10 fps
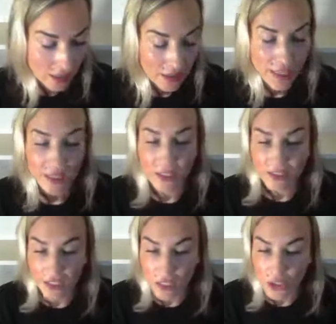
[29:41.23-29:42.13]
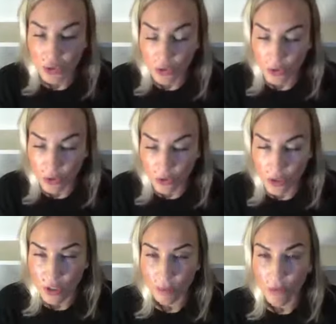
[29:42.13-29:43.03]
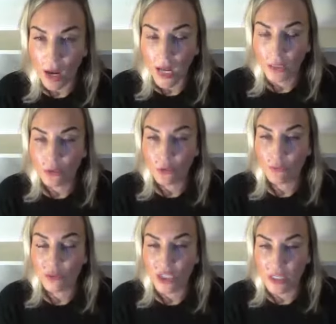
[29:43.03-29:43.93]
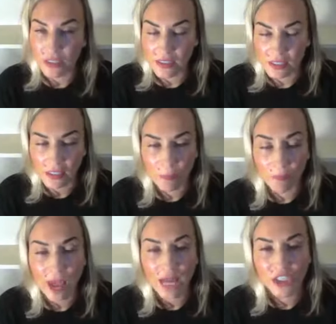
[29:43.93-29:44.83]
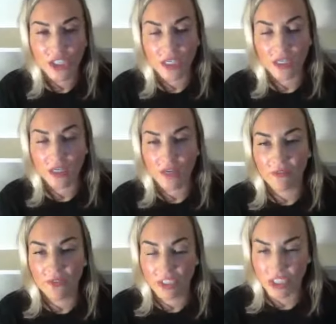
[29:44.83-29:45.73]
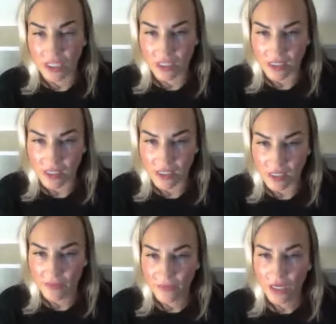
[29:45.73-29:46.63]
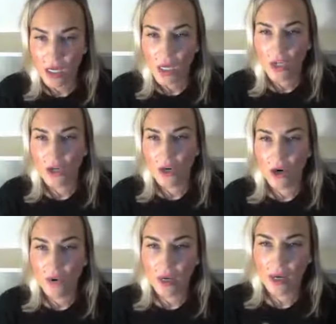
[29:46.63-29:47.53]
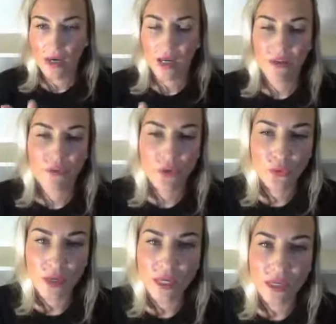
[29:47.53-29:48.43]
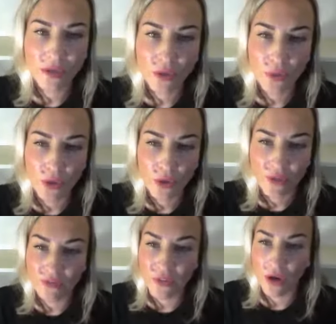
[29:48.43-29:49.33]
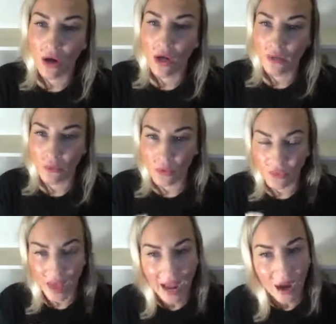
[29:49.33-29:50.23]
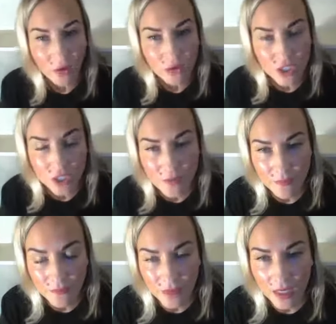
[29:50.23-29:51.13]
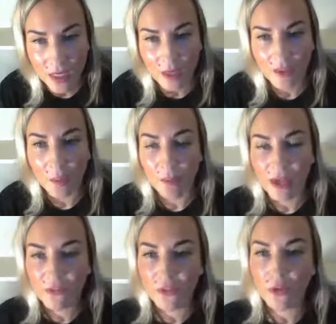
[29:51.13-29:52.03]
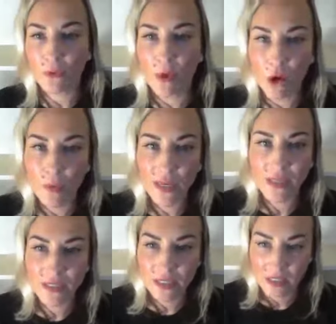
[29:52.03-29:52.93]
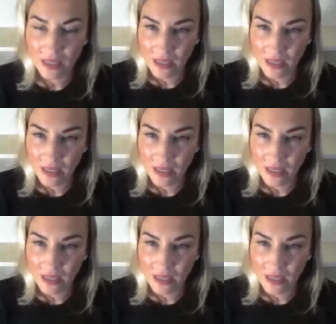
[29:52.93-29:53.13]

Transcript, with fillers: let us introduce the bridegroom Jesus, the passionate lover Jesus you know, if you're reading the Word of God without the pivotal moment,